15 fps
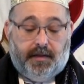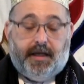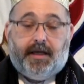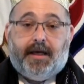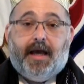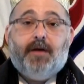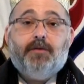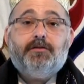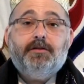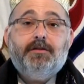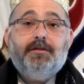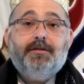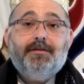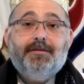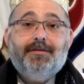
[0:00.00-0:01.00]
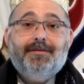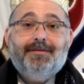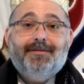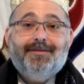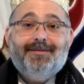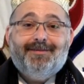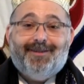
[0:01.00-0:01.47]
They counted,
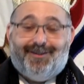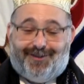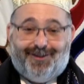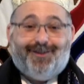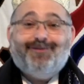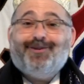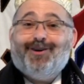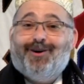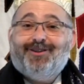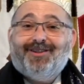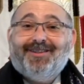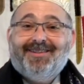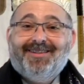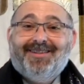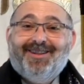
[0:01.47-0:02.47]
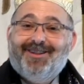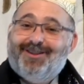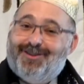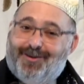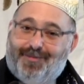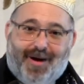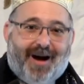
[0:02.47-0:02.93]
they took a vote,
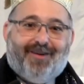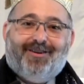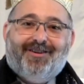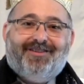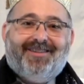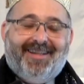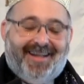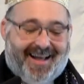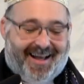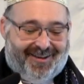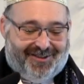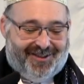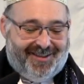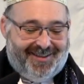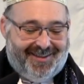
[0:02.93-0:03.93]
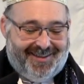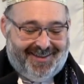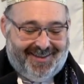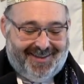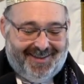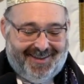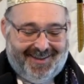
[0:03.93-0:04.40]
democracy in action,
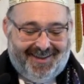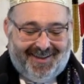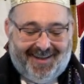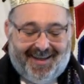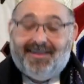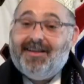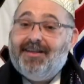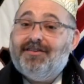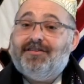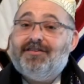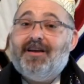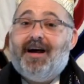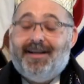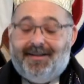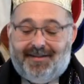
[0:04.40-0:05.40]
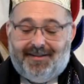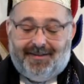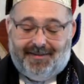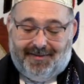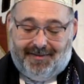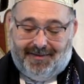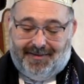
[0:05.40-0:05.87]
and they decided,
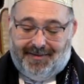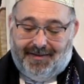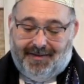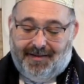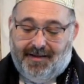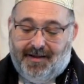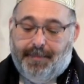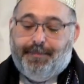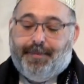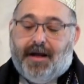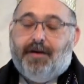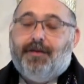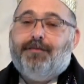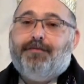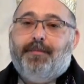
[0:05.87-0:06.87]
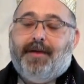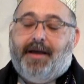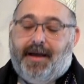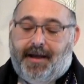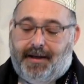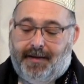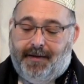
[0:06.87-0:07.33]
better for
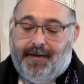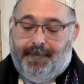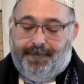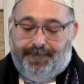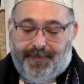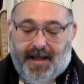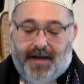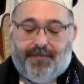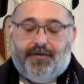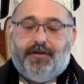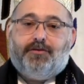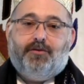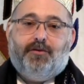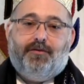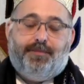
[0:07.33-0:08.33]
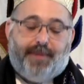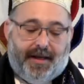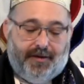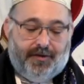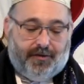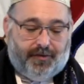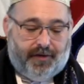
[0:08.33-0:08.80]
man never to have
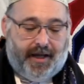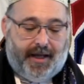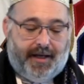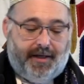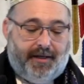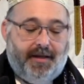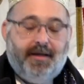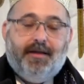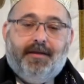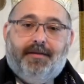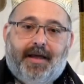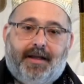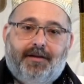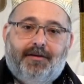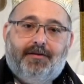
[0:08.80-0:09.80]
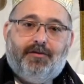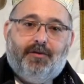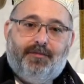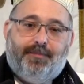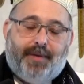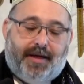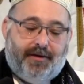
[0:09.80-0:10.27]
been created than
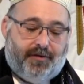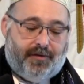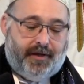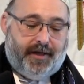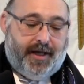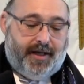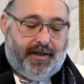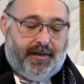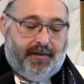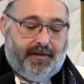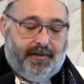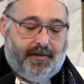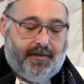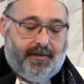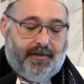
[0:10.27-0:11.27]
to have been created.